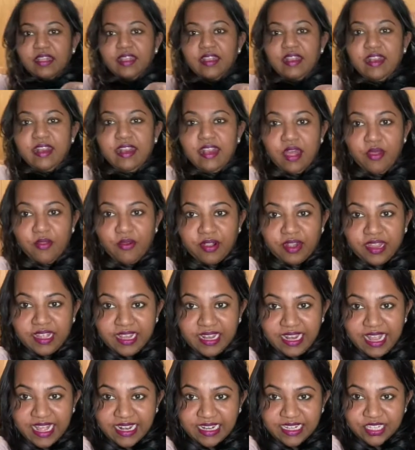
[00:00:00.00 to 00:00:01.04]
Now our
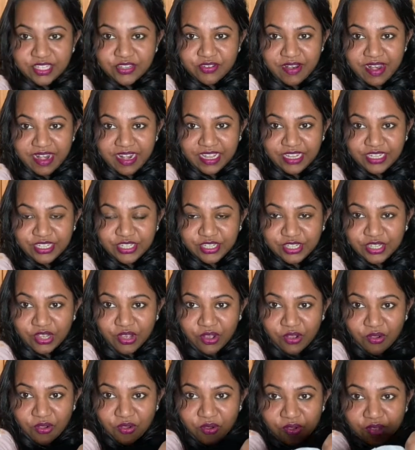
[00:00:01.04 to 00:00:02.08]
galette is ready to
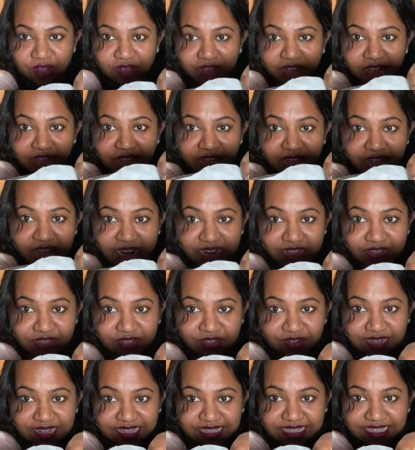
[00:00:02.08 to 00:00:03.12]
go in a
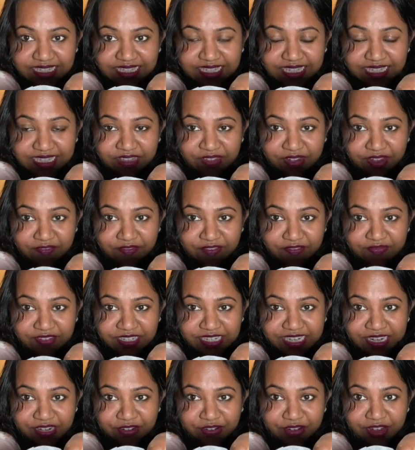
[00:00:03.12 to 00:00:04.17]
350
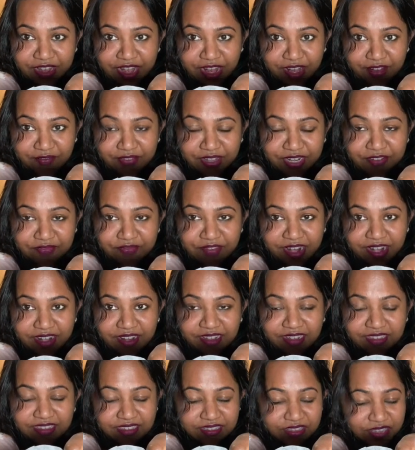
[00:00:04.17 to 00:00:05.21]
degree oven,
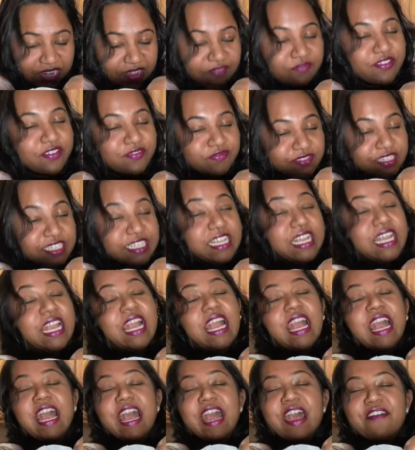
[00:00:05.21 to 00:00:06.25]
350
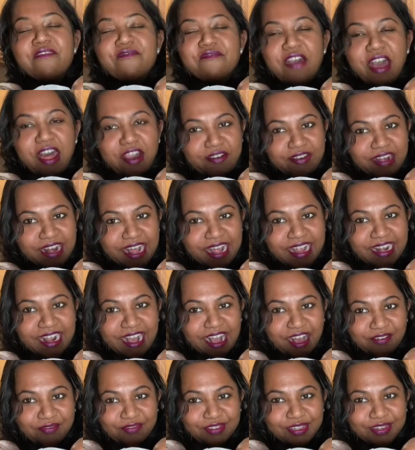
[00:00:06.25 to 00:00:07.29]
Fahrenheit
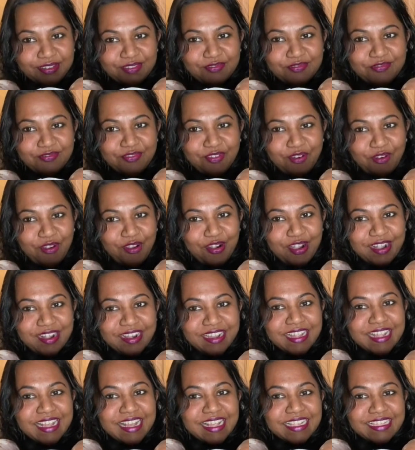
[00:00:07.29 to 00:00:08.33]
oven for
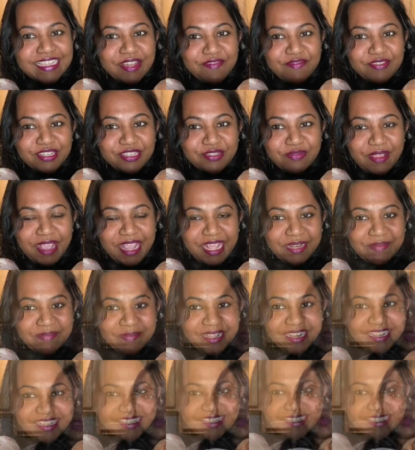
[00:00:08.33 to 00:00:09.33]
7 to 8 minutes.